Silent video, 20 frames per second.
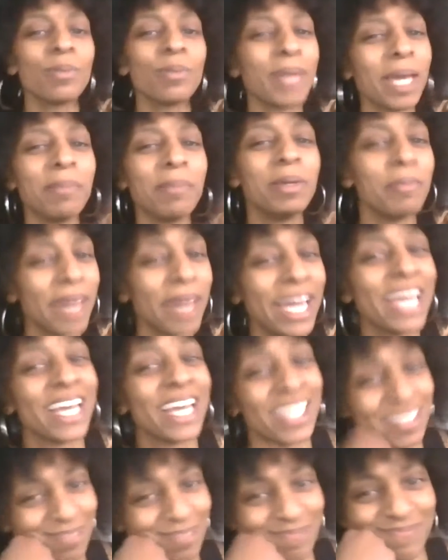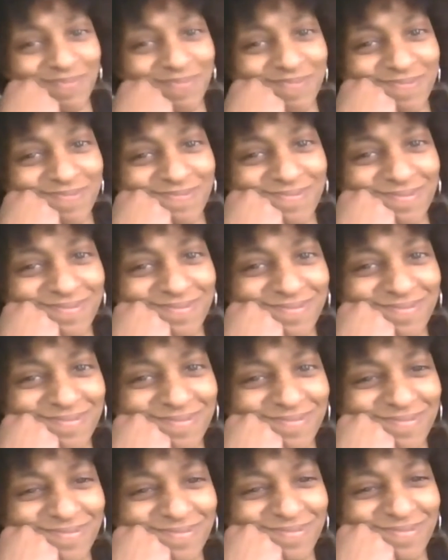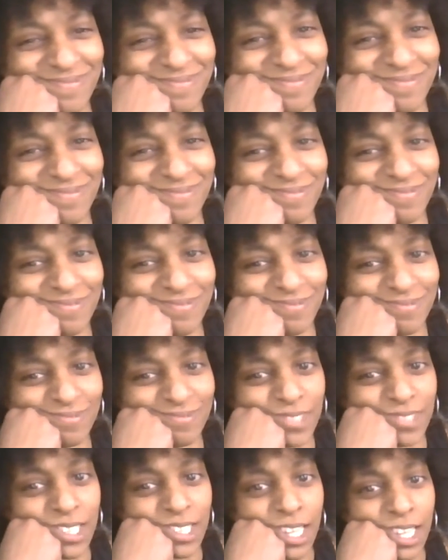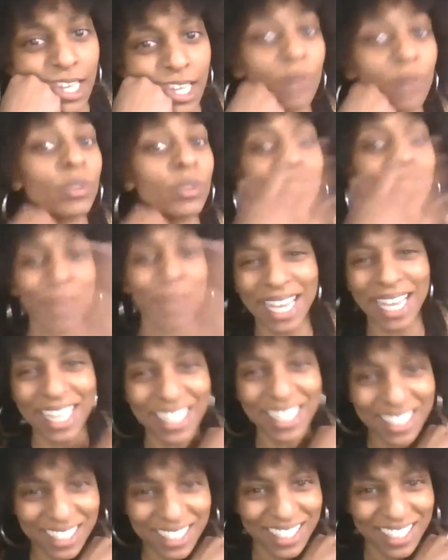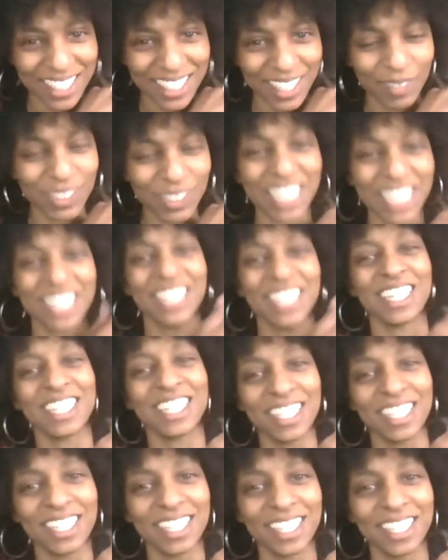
what made me mad. Because it was meh. It was like eh.